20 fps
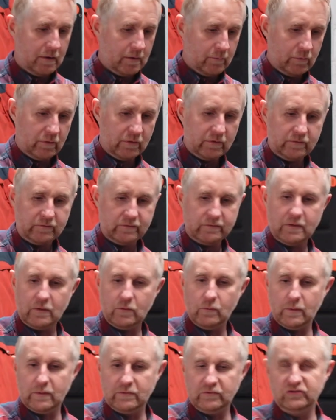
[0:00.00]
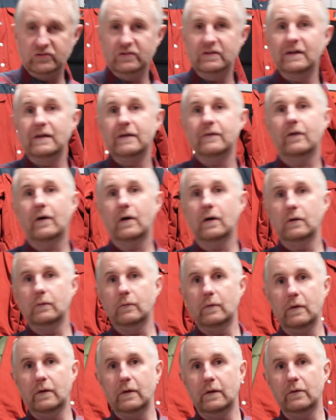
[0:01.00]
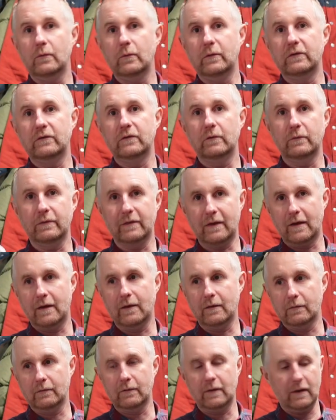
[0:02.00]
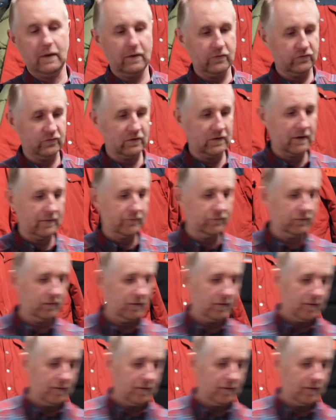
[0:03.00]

because no one should leave home in the winter without their Hestra gloves.